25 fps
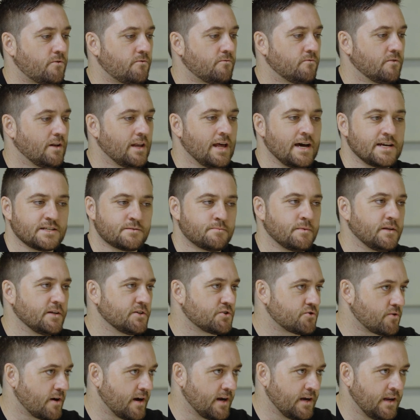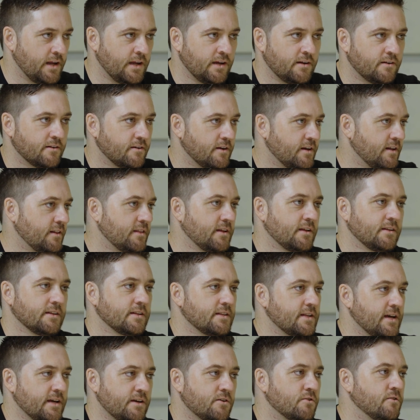last minute training, anything
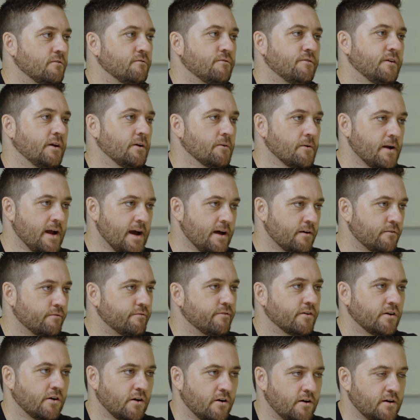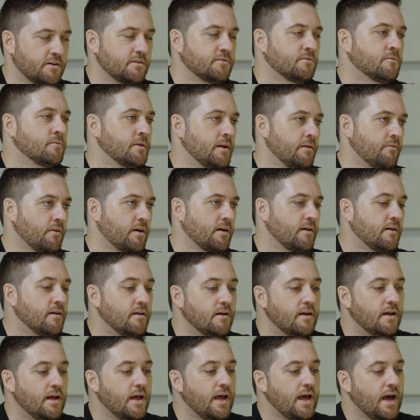that they couldn't figure out or forgot or whatever.
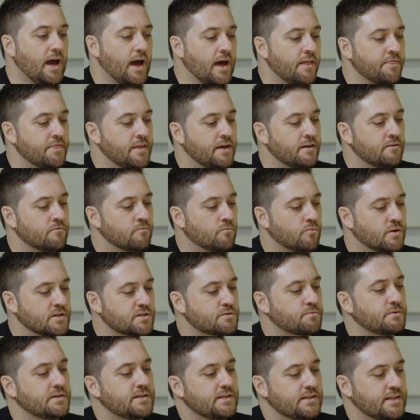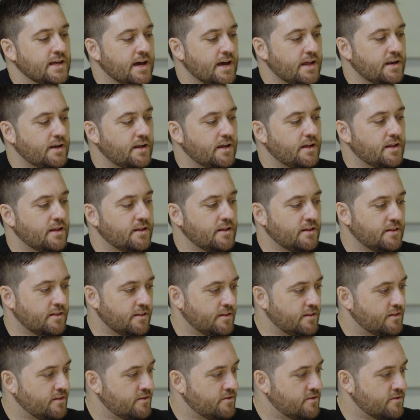And then once we did that,
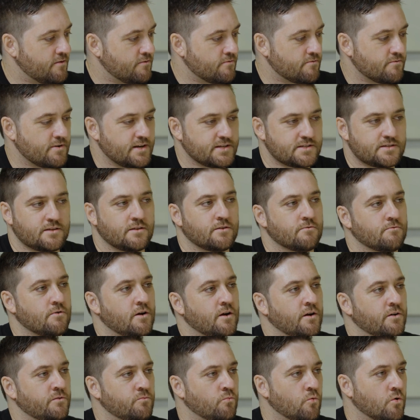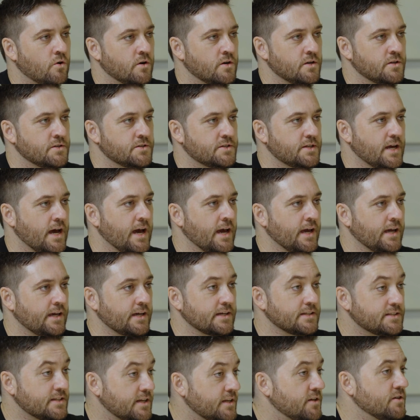the rest of the road was a
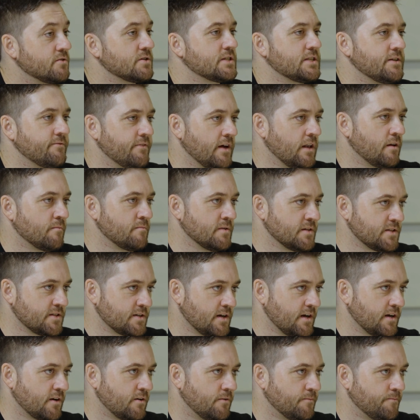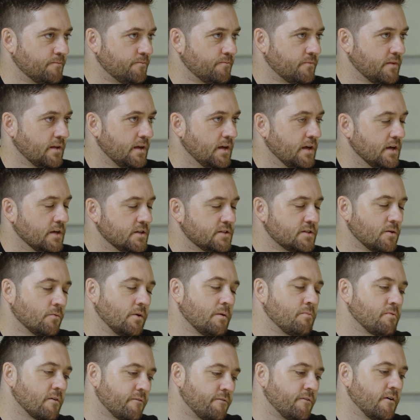continuous development cycle. So
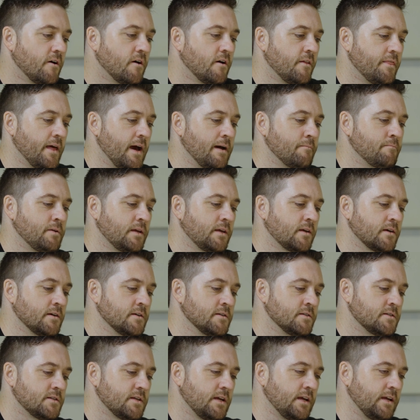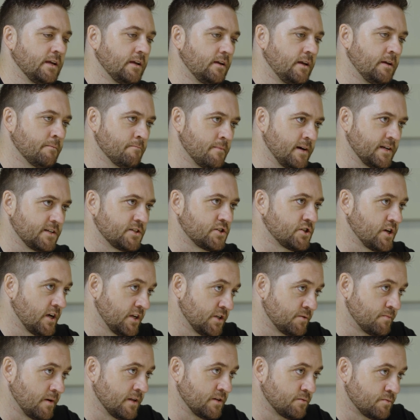we prefer that because it makes
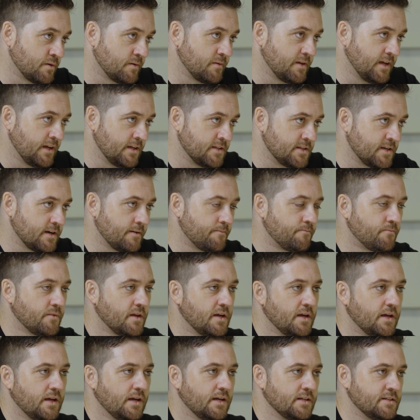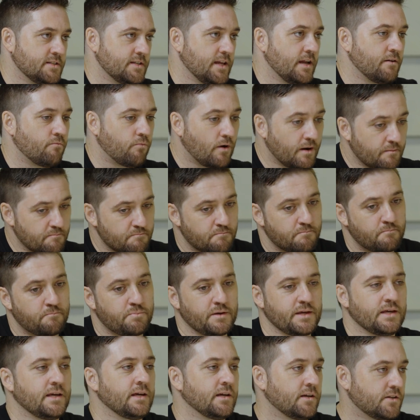change management easier. Instead of one
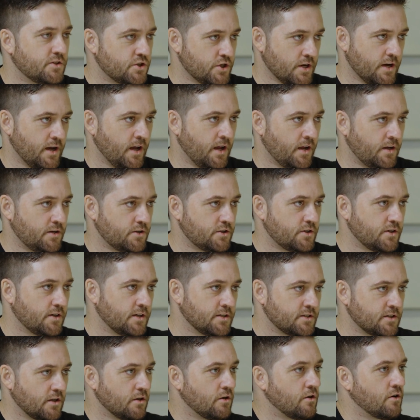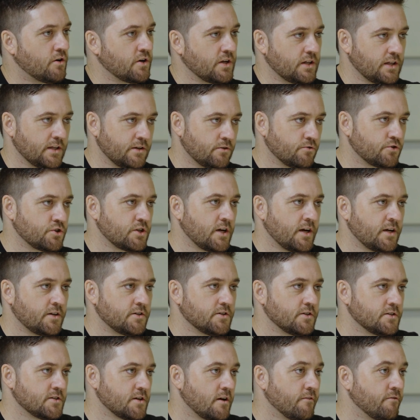big change, it's a lot of little
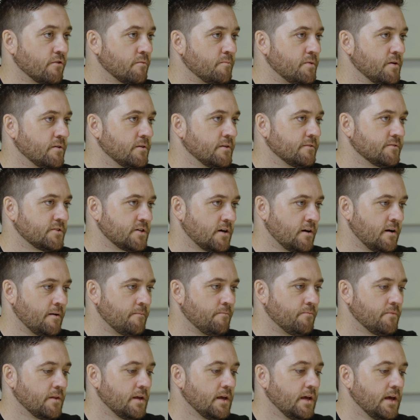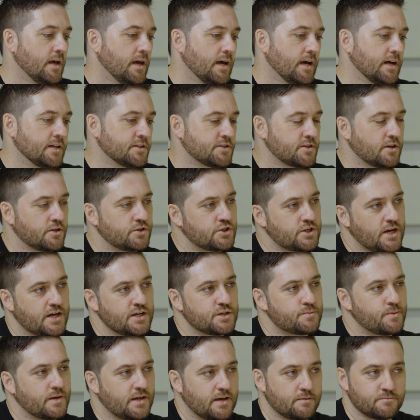changes over a period of time. And so
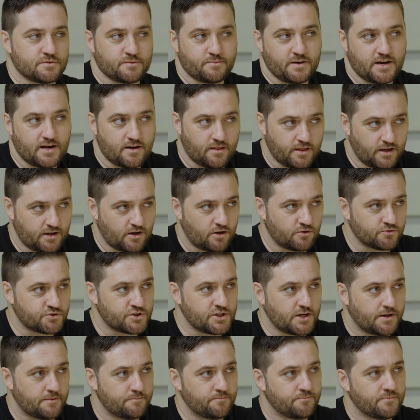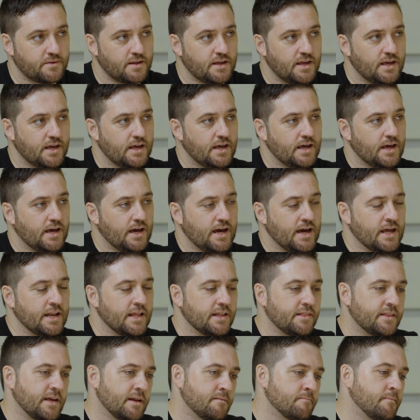change becomes a part of their culture. And
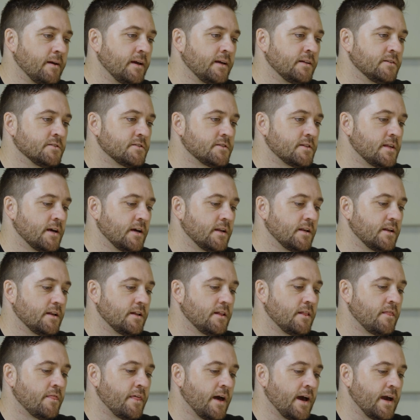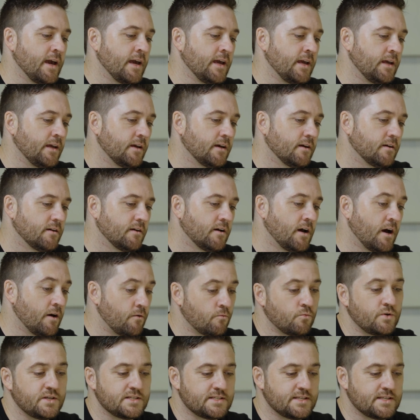it then means that we